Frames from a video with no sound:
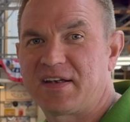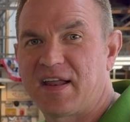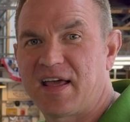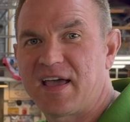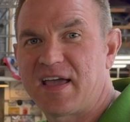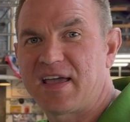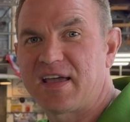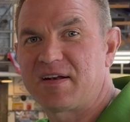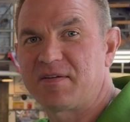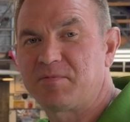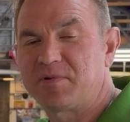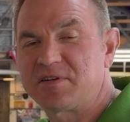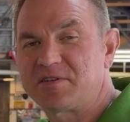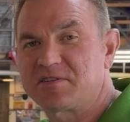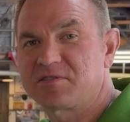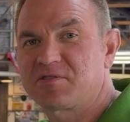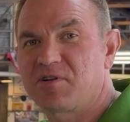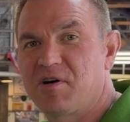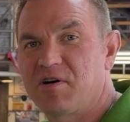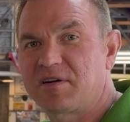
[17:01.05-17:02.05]
day, and we
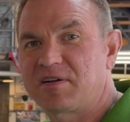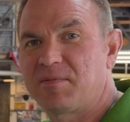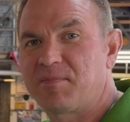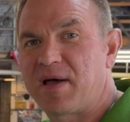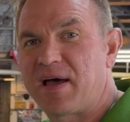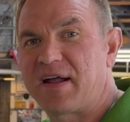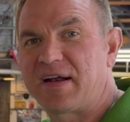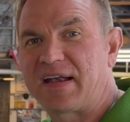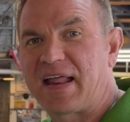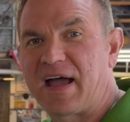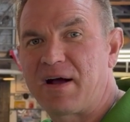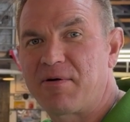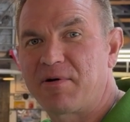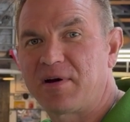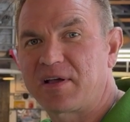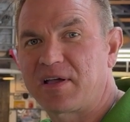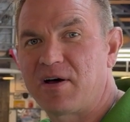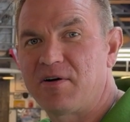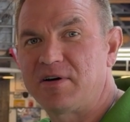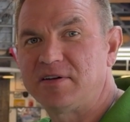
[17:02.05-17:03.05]
just talked about it an hour
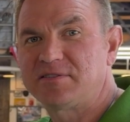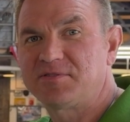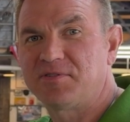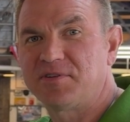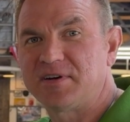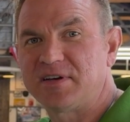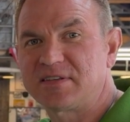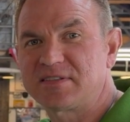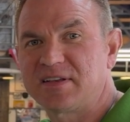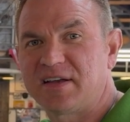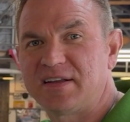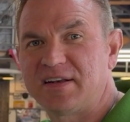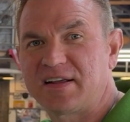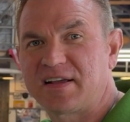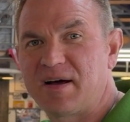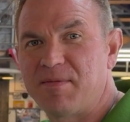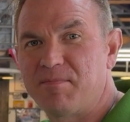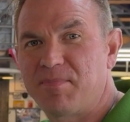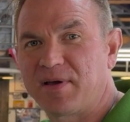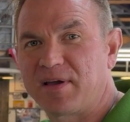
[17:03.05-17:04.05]
ago. He's really excited to
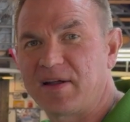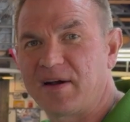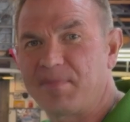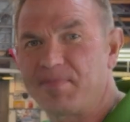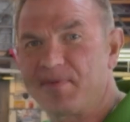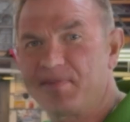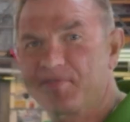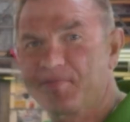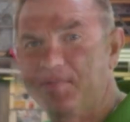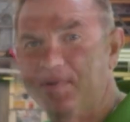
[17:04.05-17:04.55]
come pick it up this